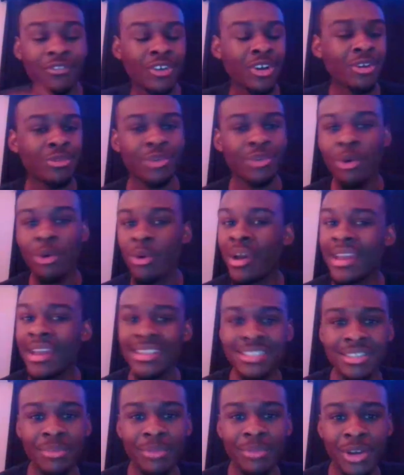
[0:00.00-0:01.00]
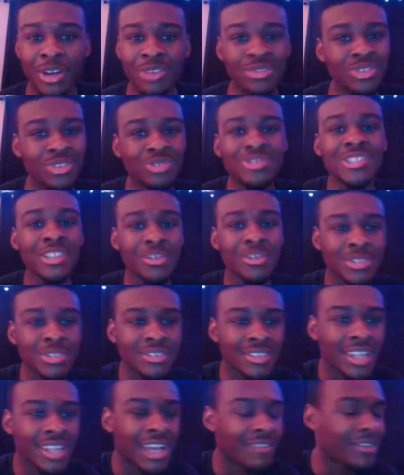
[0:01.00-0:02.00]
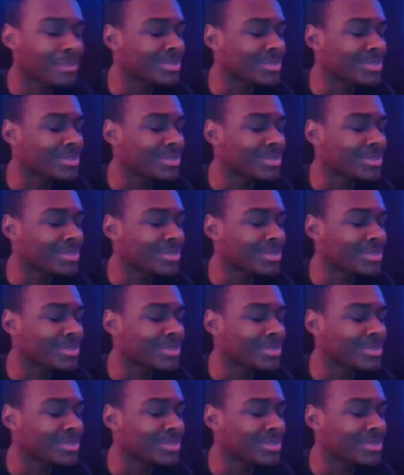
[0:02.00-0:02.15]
Go go ahead somewhere. Go do something with your life.